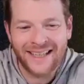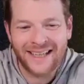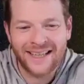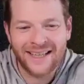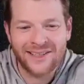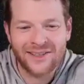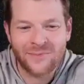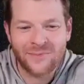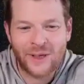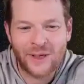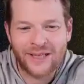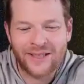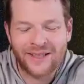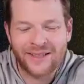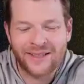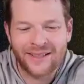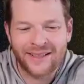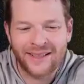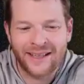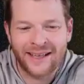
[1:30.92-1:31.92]
It's
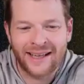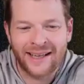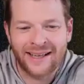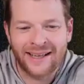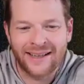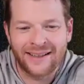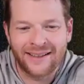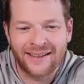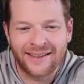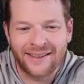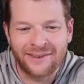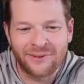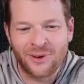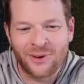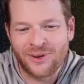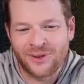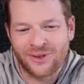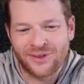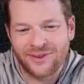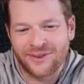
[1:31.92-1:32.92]
been, of
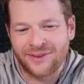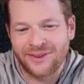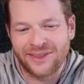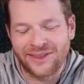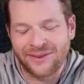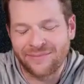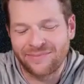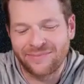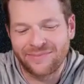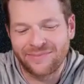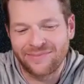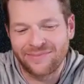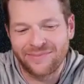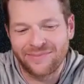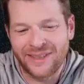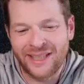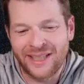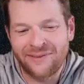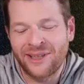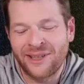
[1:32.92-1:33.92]
course,
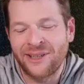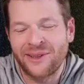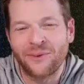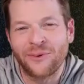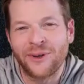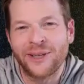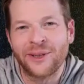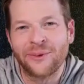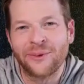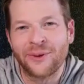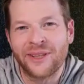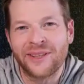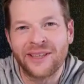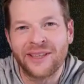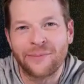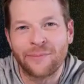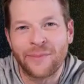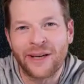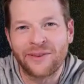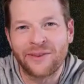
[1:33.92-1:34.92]
even in the winter, we
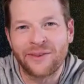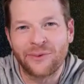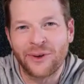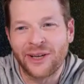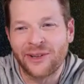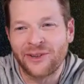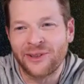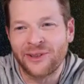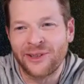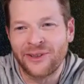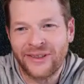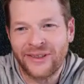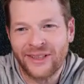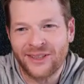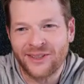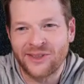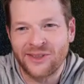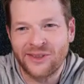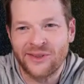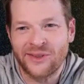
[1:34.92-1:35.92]
think about the weather,
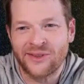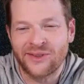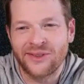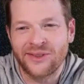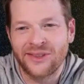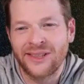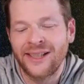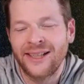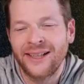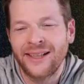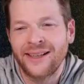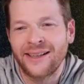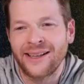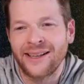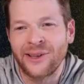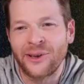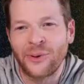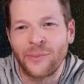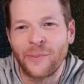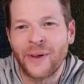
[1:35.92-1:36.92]
and as soon as
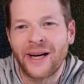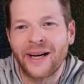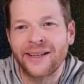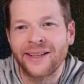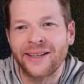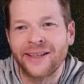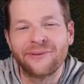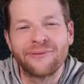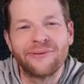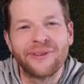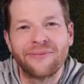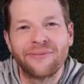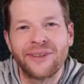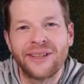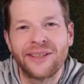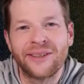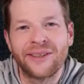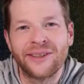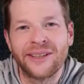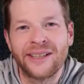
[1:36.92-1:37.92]
a little pocket of
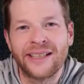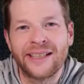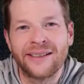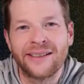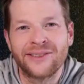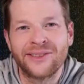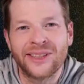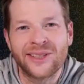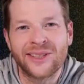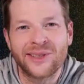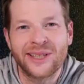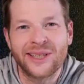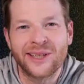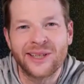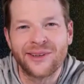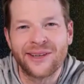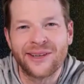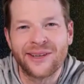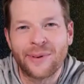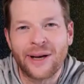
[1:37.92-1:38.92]
50 degree, 60
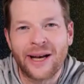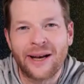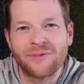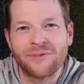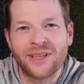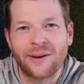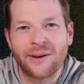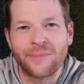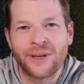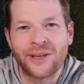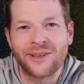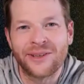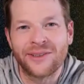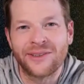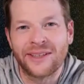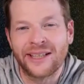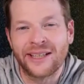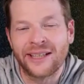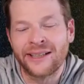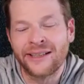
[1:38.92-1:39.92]
degree pops up here
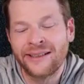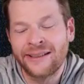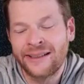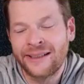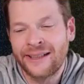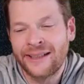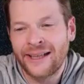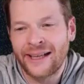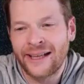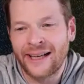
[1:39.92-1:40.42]
and there,